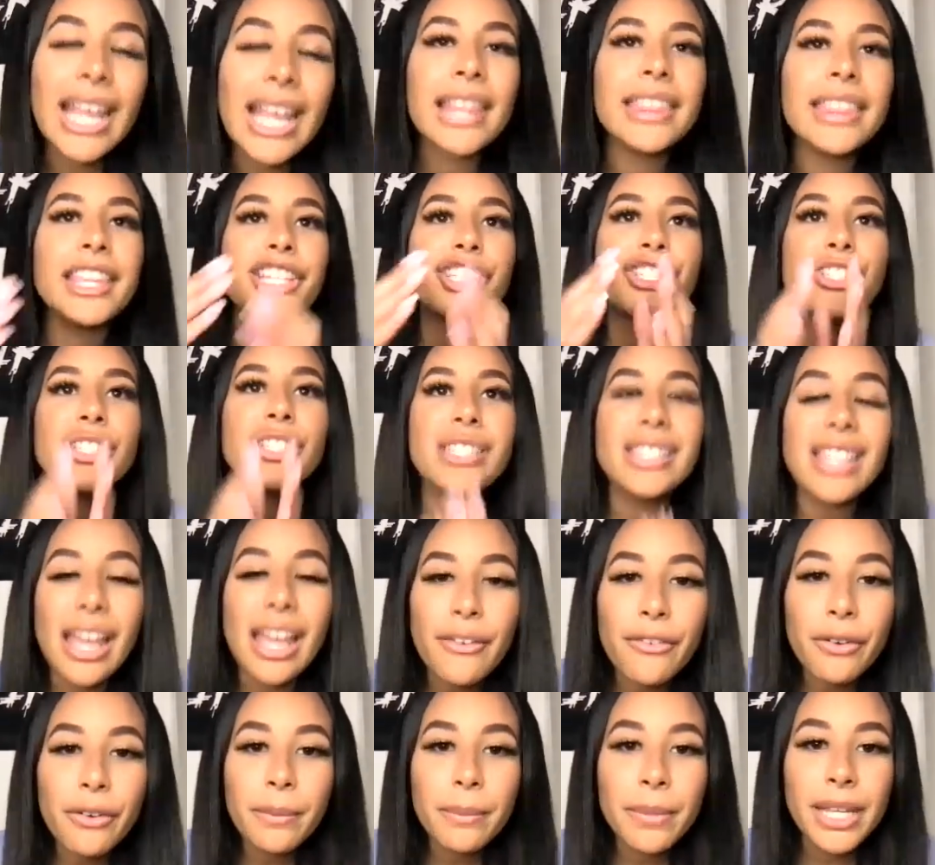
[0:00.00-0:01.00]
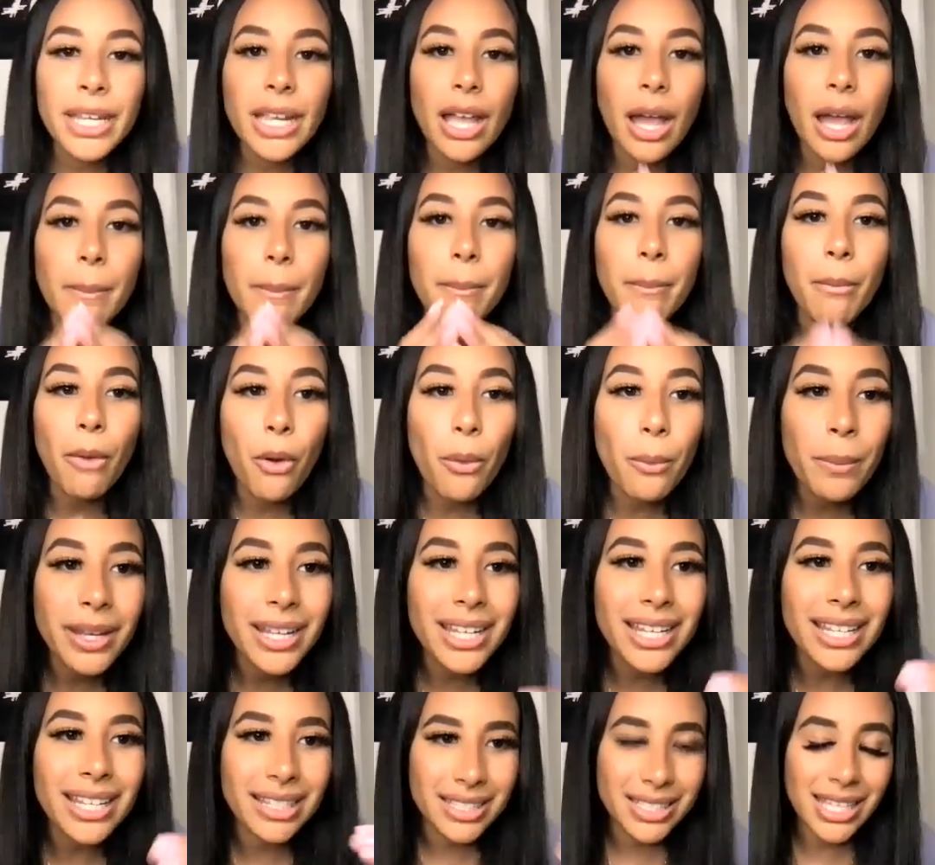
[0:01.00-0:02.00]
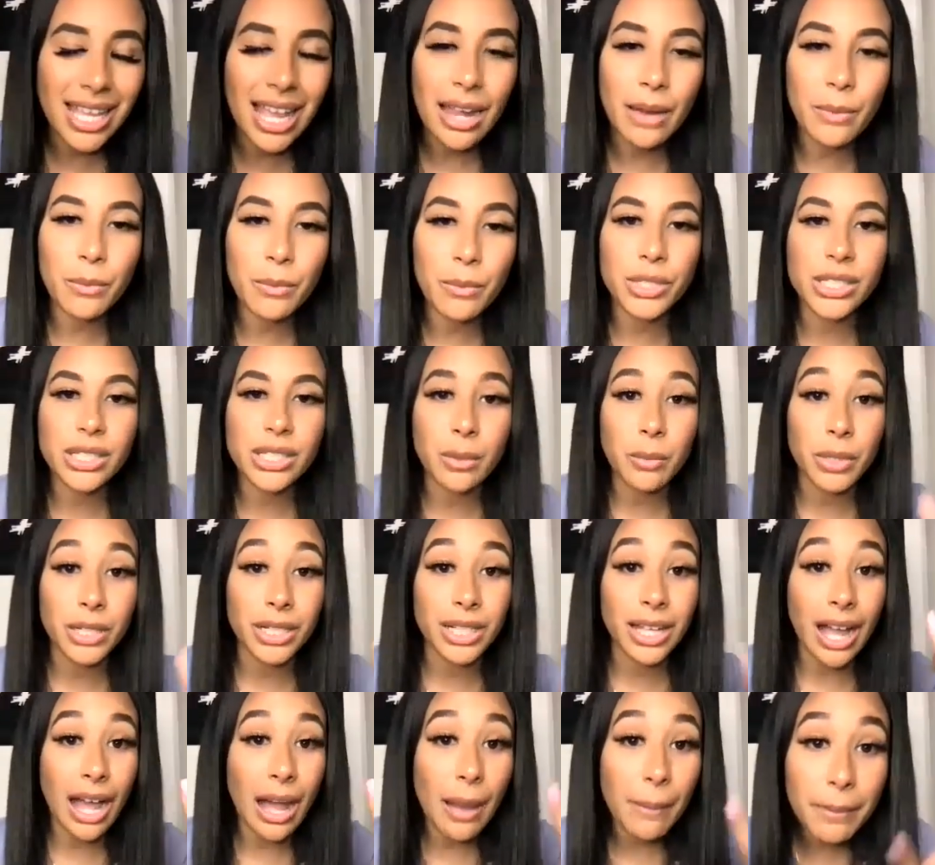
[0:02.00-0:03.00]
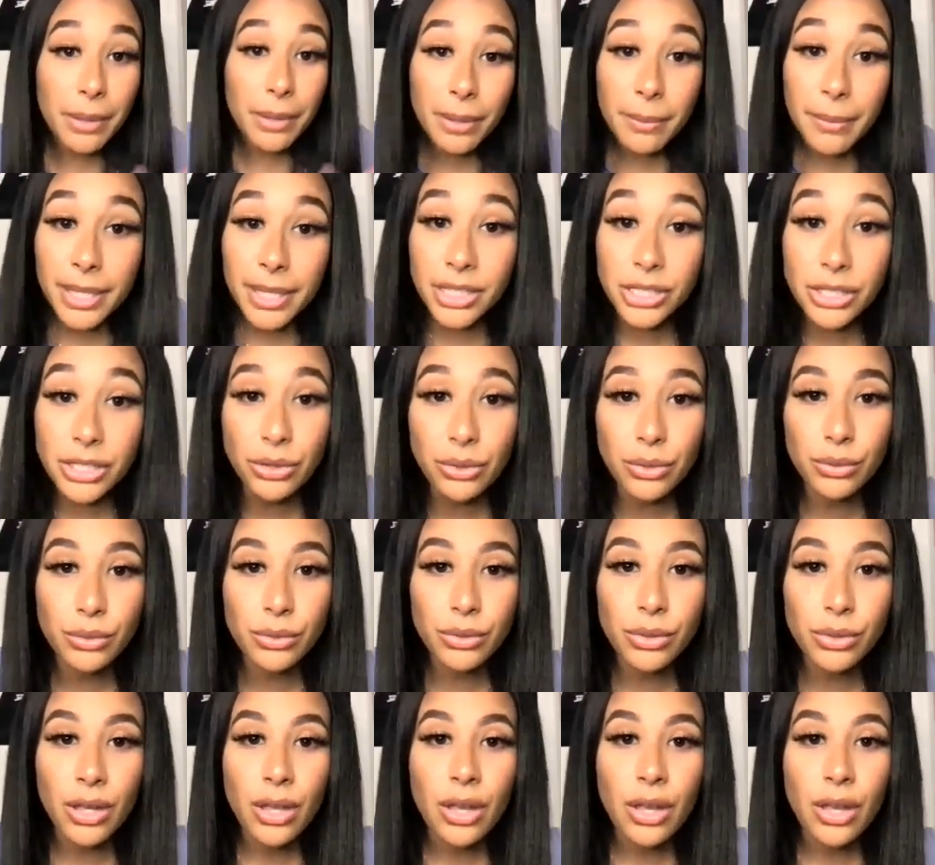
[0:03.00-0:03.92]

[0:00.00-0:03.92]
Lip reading: there should never be a moment in time where someone compliments you,